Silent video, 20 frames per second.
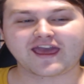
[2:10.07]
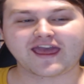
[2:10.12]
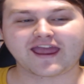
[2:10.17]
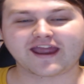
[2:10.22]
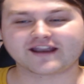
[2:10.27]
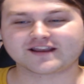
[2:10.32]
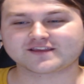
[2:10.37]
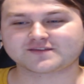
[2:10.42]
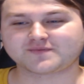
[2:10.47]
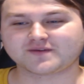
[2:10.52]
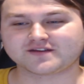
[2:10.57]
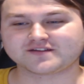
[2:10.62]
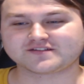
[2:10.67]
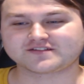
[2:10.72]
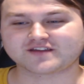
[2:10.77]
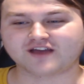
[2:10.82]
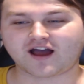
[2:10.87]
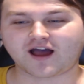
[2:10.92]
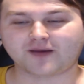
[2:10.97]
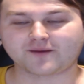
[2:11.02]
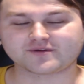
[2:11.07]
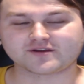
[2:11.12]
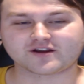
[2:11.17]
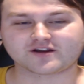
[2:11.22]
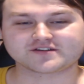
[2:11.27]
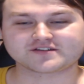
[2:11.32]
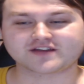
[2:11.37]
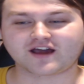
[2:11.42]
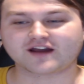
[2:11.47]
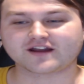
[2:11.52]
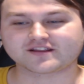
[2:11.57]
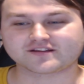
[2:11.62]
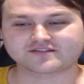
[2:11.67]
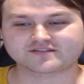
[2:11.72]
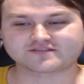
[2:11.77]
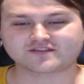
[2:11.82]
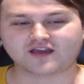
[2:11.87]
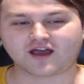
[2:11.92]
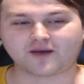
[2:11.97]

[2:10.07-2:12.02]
and it's been redone